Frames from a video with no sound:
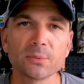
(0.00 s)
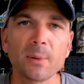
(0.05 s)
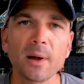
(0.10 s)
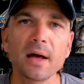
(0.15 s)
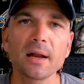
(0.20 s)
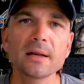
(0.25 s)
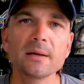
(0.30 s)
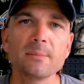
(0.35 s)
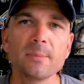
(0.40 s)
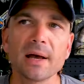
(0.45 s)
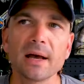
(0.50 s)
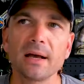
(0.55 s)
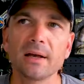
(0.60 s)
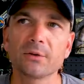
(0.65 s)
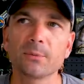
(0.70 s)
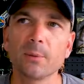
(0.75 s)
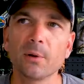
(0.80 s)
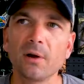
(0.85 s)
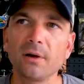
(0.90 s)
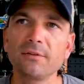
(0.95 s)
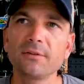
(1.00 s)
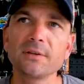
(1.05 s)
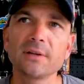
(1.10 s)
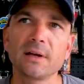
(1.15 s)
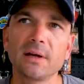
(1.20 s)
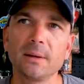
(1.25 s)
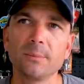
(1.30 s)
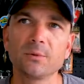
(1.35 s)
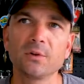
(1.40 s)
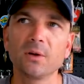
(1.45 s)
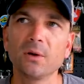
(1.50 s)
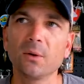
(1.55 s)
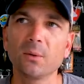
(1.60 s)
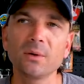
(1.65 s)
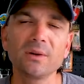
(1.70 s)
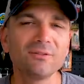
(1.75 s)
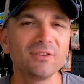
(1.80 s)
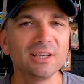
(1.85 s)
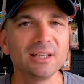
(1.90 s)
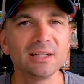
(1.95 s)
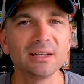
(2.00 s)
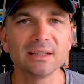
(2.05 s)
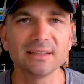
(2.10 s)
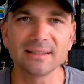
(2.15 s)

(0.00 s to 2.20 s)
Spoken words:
spotted bass, but oftentimes you don't even need